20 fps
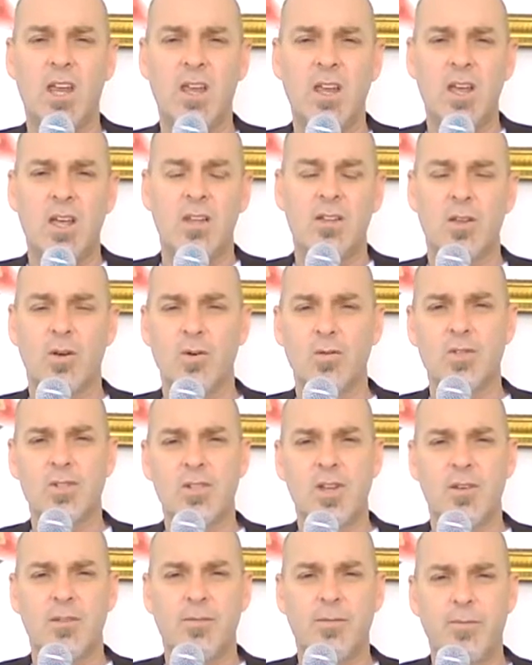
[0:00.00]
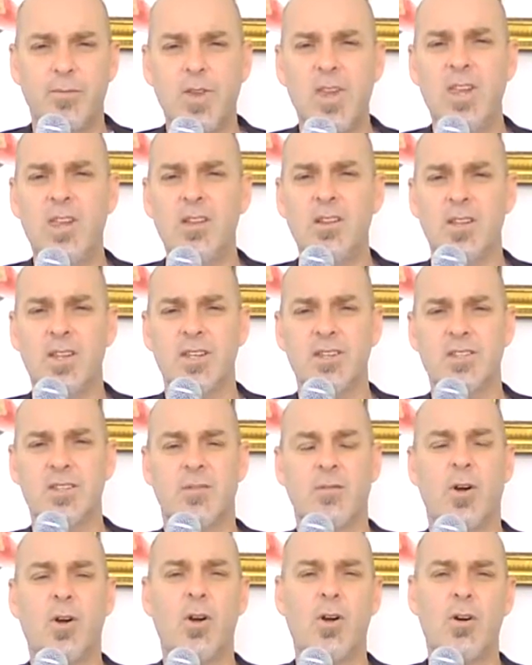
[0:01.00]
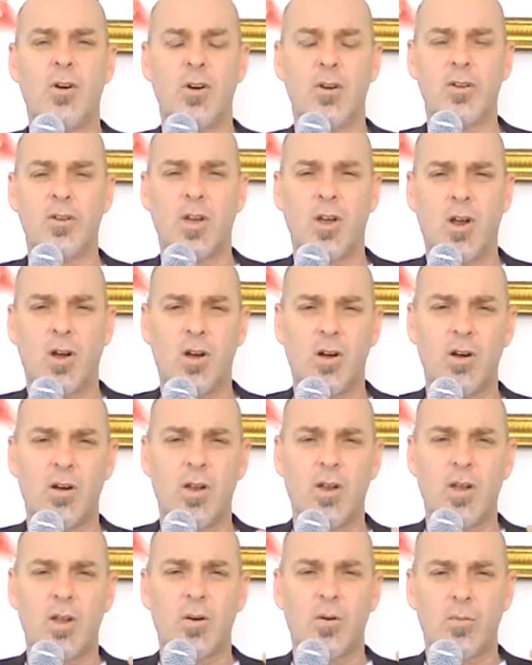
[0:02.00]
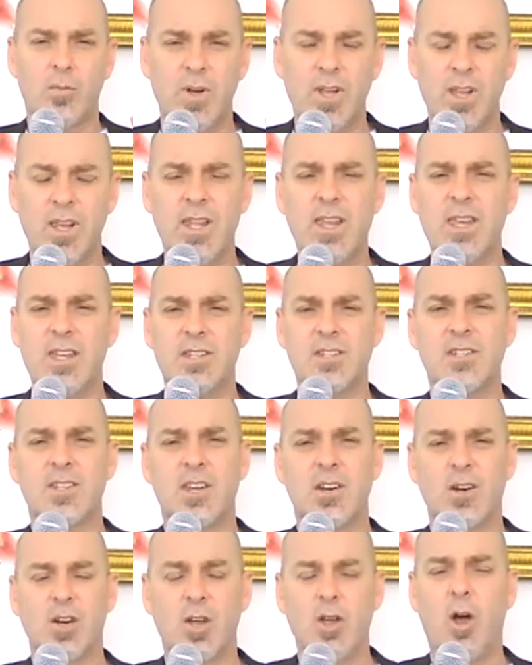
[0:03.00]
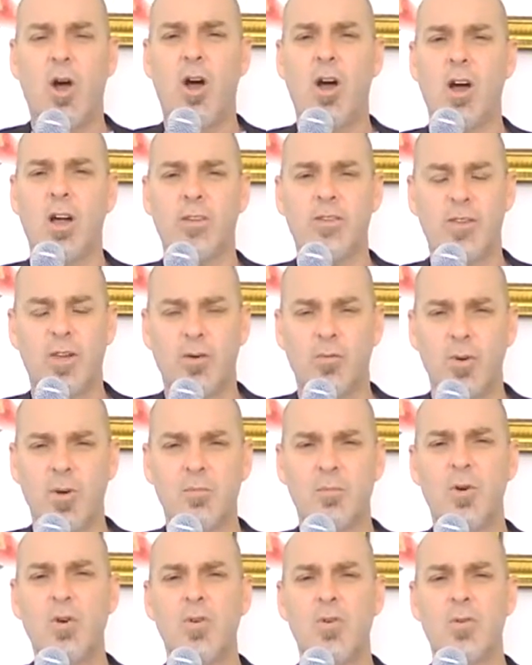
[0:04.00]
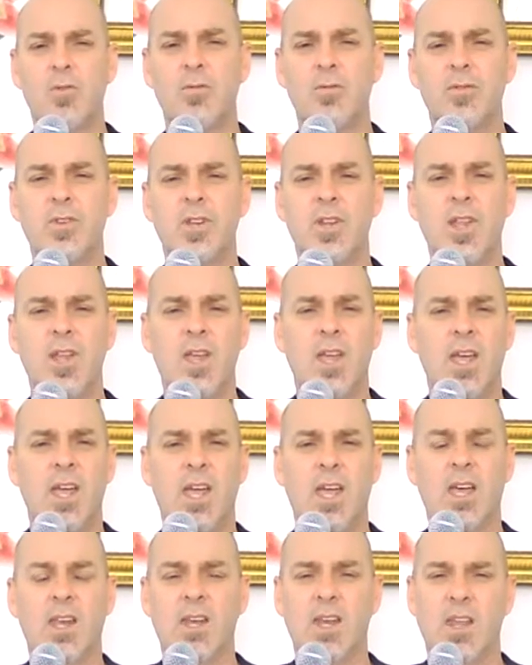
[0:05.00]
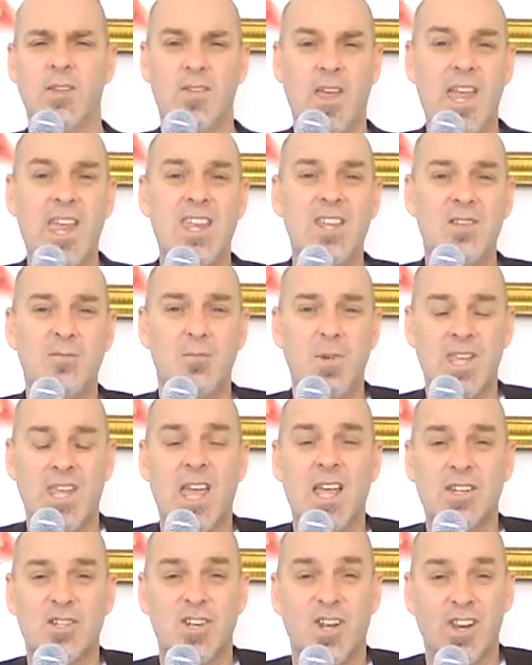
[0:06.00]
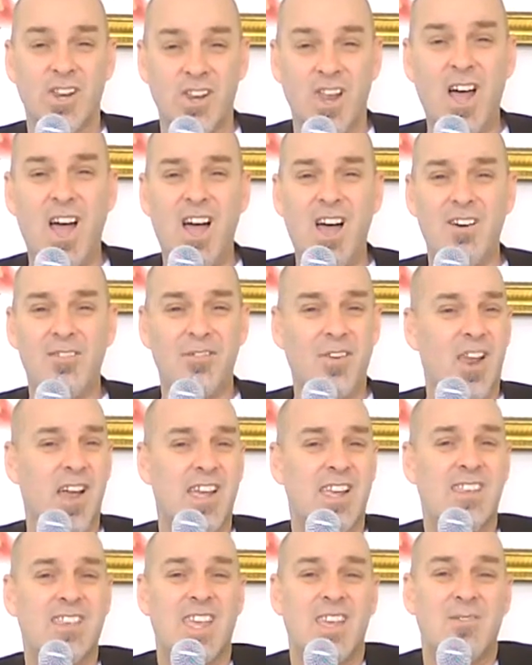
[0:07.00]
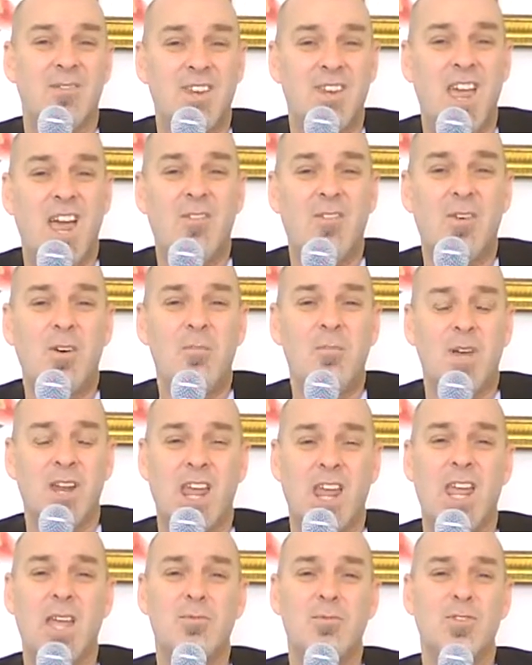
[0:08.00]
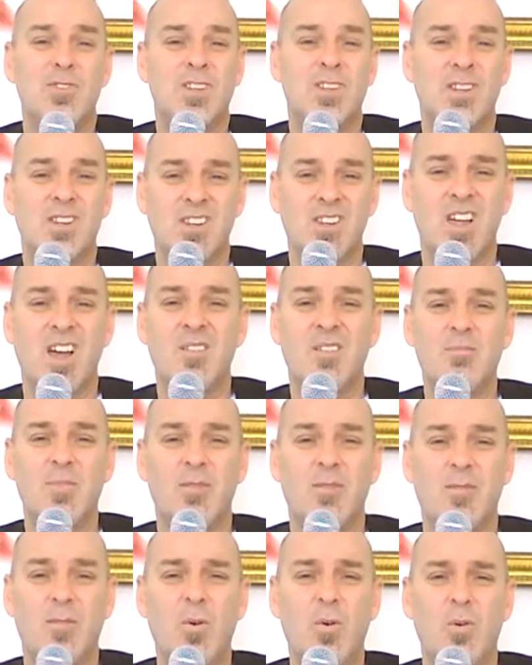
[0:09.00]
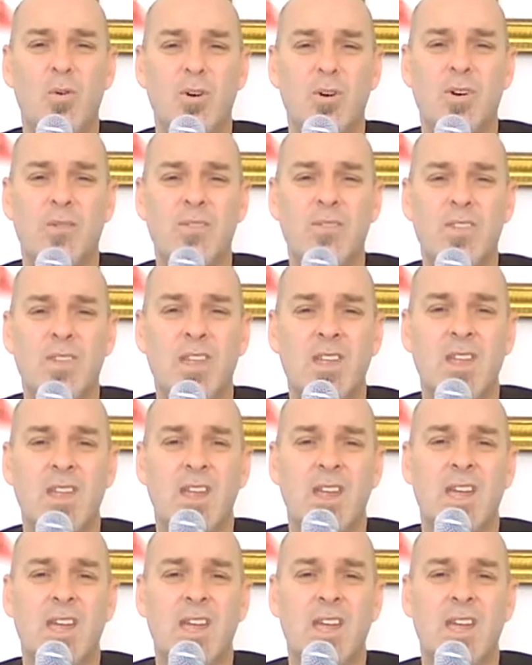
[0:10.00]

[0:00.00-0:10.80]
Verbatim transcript: and those feelings of hurt are released. They're gone, they're removed, and they begin to love like they've never been able to love before.